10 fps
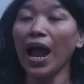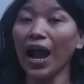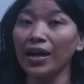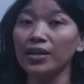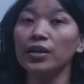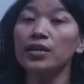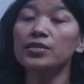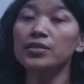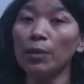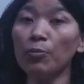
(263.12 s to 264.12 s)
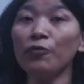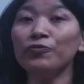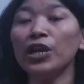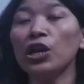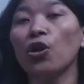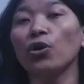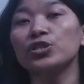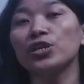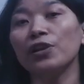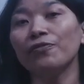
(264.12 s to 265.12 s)
And some of the
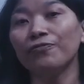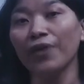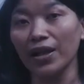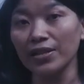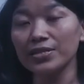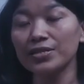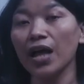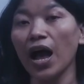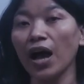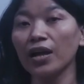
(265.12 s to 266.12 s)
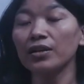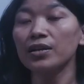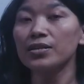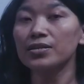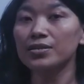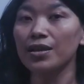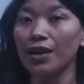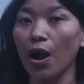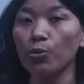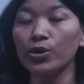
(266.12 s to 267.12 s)
logical files are
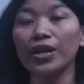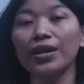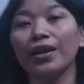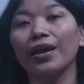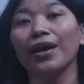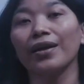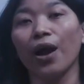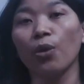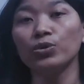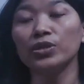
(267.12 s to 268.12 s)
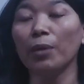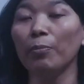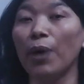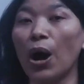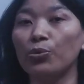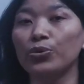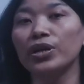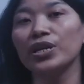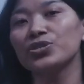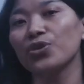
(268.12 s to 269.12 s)
surrounding around the
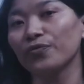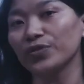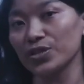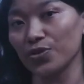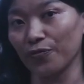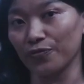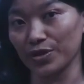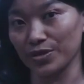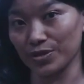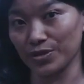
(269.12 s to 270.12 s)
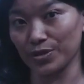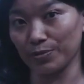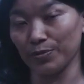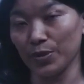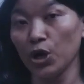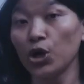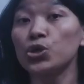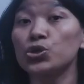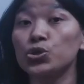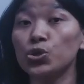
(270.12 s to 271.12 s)
boundaries of the software system.
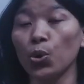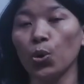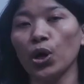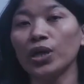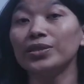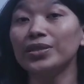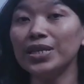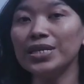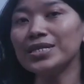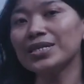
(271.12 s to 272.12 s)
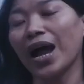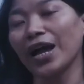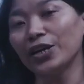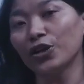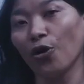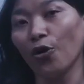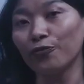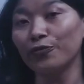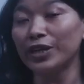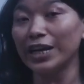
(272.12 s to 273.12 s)
So these kind
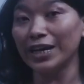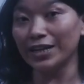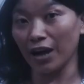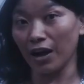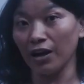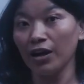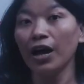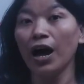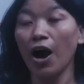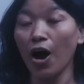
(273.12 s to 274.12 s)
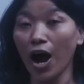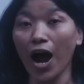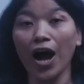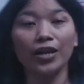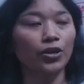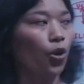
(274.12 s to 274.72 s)
of data are